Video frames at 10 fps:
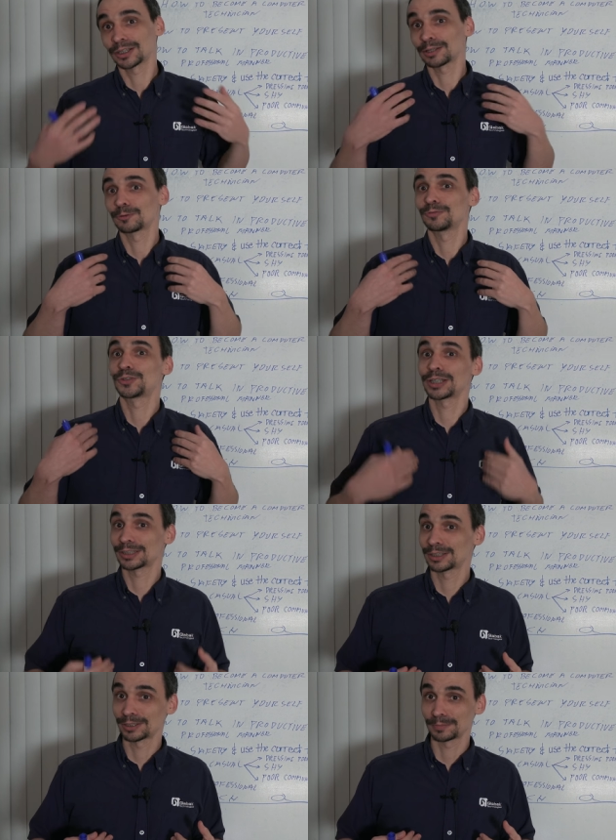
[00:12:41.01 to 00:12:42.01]
can
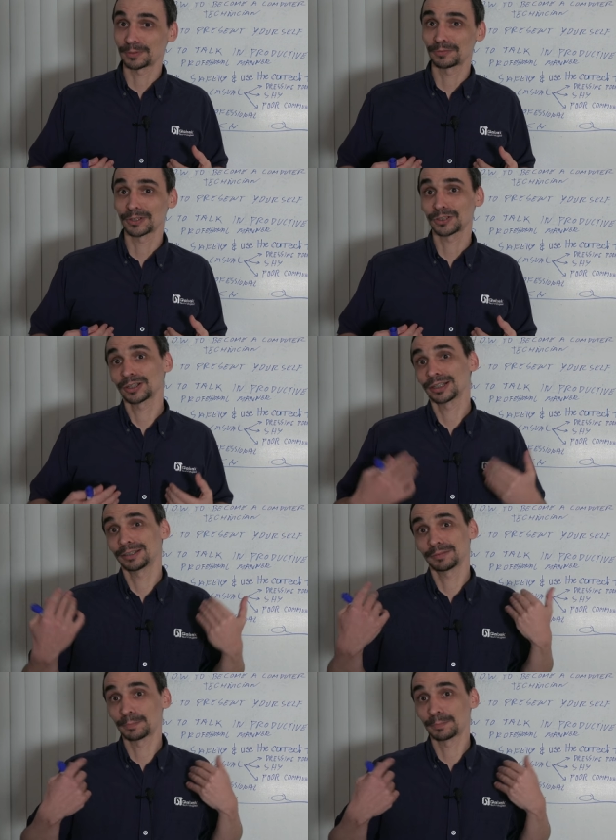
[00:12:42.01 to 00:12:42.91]
dress professionally.